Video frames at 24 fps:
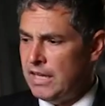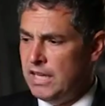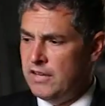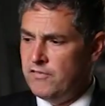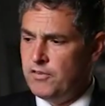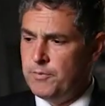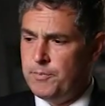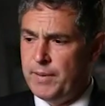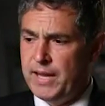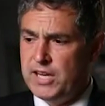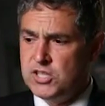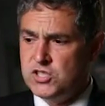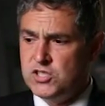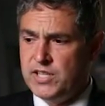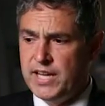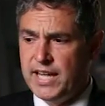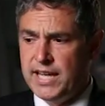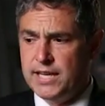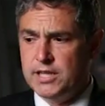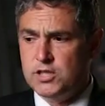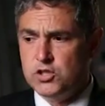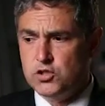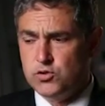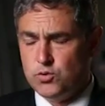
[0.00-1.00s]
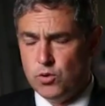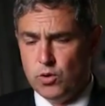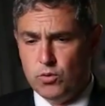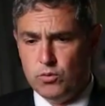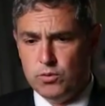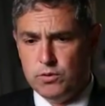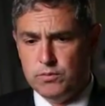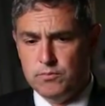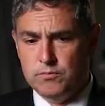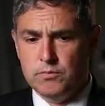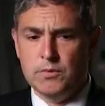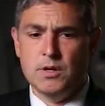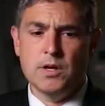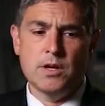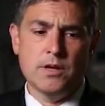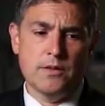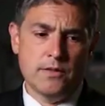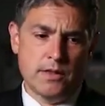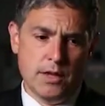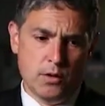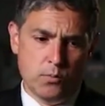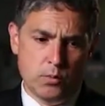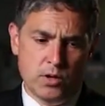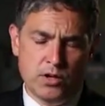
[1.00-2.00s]
If a patient had a stroke,
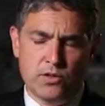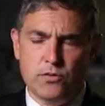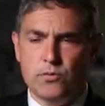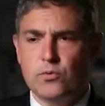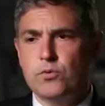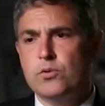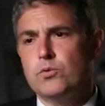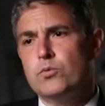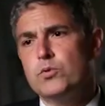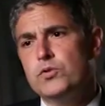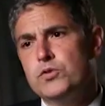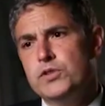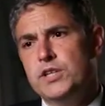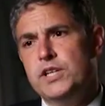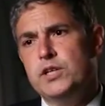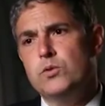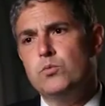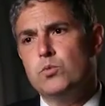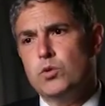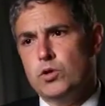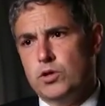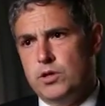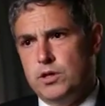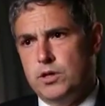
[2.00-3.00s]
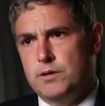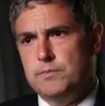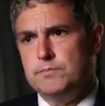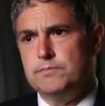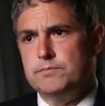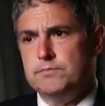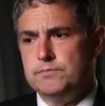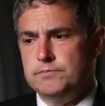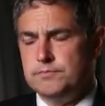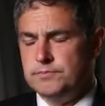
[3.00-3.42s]
they went through the routine workup,